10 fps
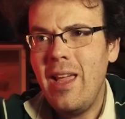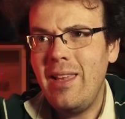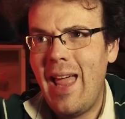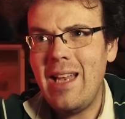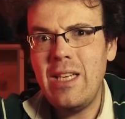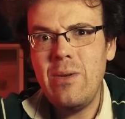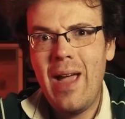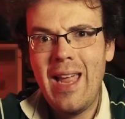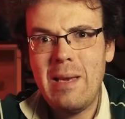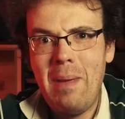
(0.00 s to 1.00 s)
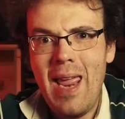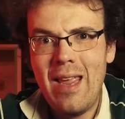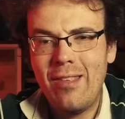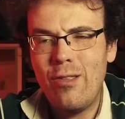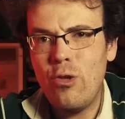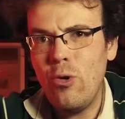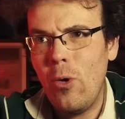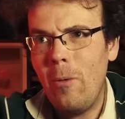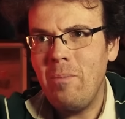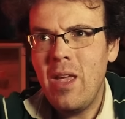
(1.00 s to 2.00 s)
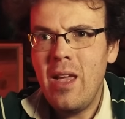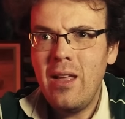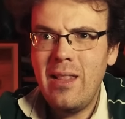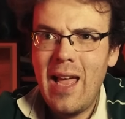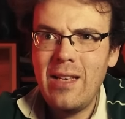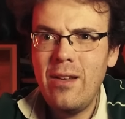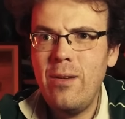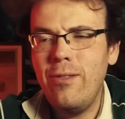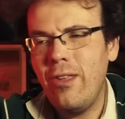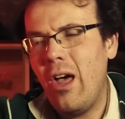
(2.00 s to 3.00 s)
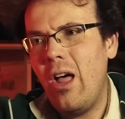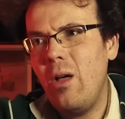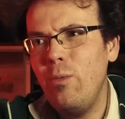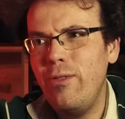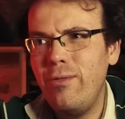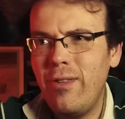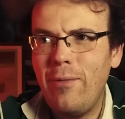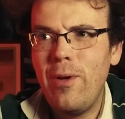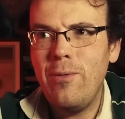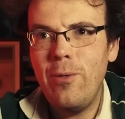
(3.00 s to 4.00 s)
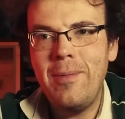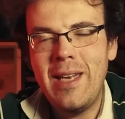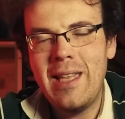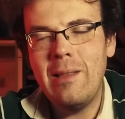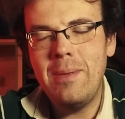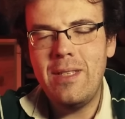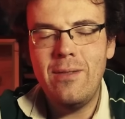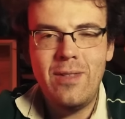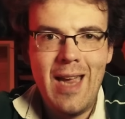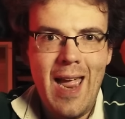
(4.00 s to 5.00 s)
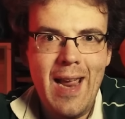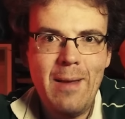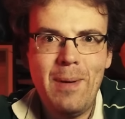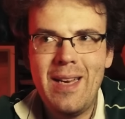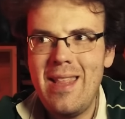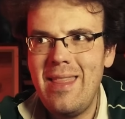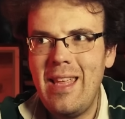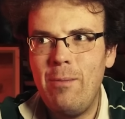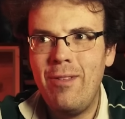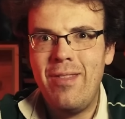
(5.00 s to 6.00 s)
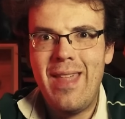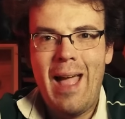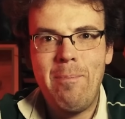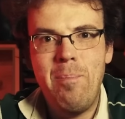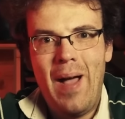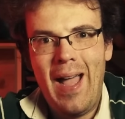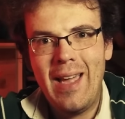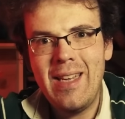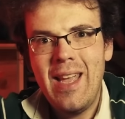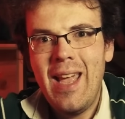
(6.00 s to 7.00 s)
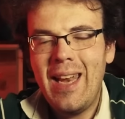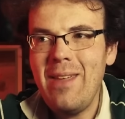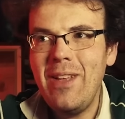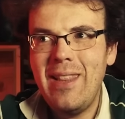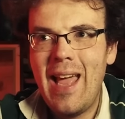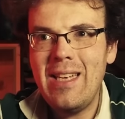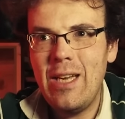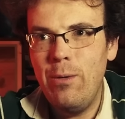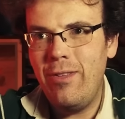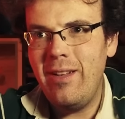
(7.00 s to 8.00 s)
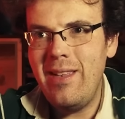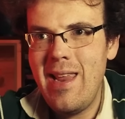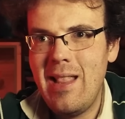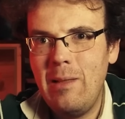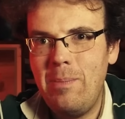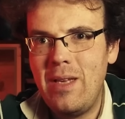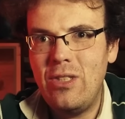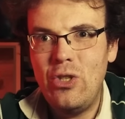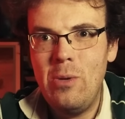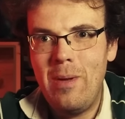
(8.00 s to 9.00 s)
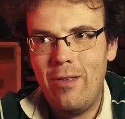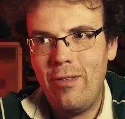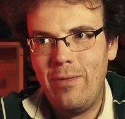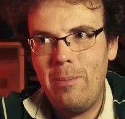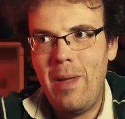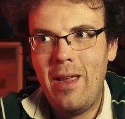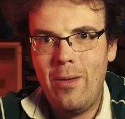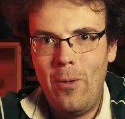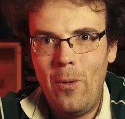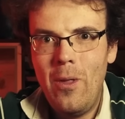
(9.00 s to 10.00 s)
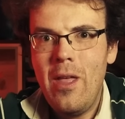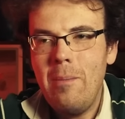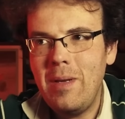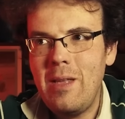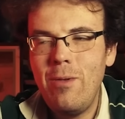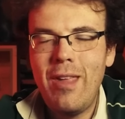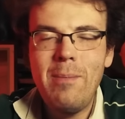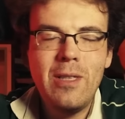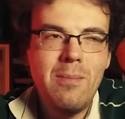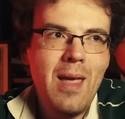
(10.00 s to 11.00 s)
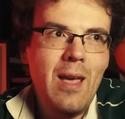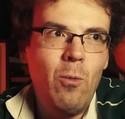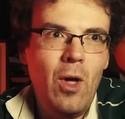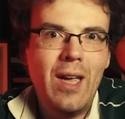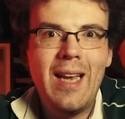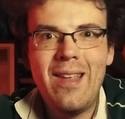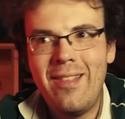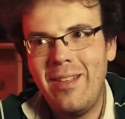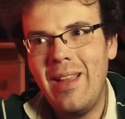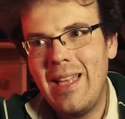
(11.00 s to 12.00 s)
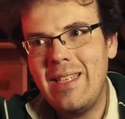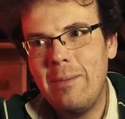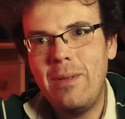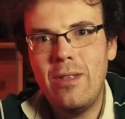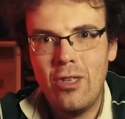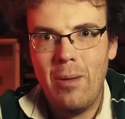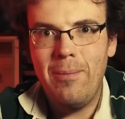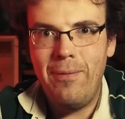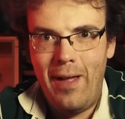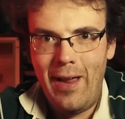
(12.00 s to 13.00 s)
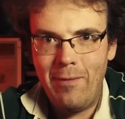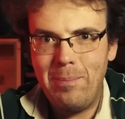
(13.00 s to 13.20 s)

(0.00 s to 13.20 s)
Lando had pace, and sure, Lando's car was suffering from a little bit of deg, but I didn't think it was that bad. And even Lando was a little bit dubious of the pit call, but he was able to make it work and he still ended up in the top five.